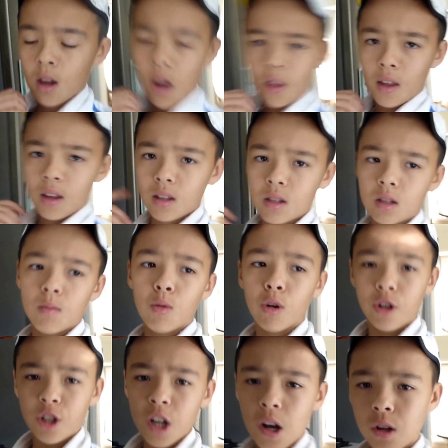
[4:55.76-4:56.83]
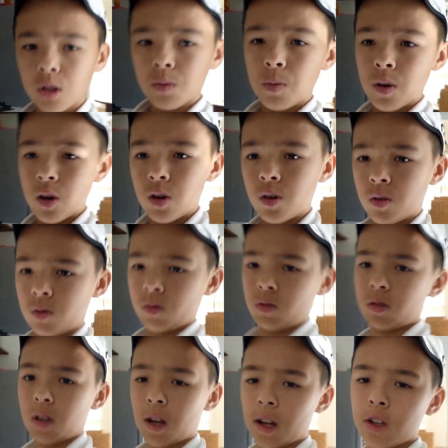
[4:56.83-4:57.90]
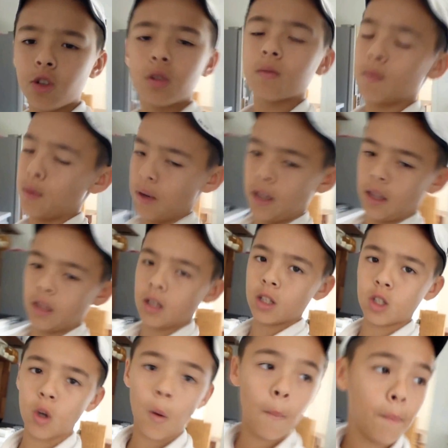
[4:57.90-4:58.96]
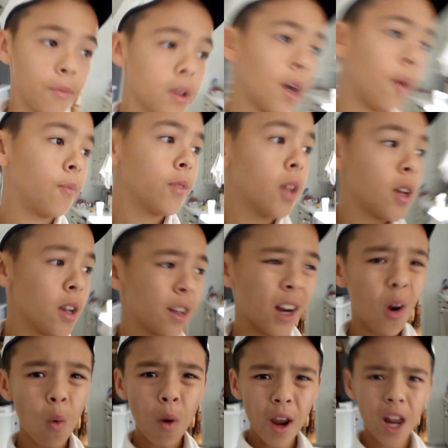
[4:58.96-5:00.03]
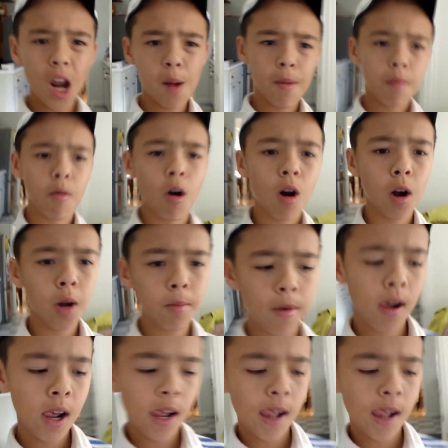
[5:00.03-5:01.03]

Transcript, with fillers: and then I did some more child's pose, and I just breathed. So yeah. Now waiting on my mom.